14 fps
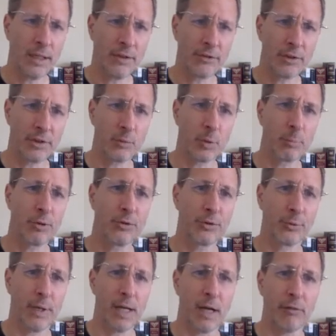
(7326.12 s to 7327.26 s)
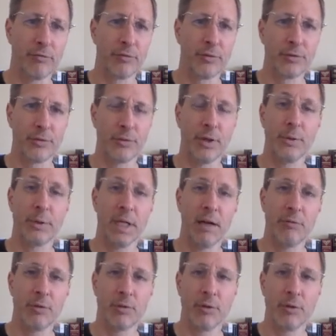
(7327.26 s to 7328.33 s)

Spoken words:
And lastly, we print the graph. So now we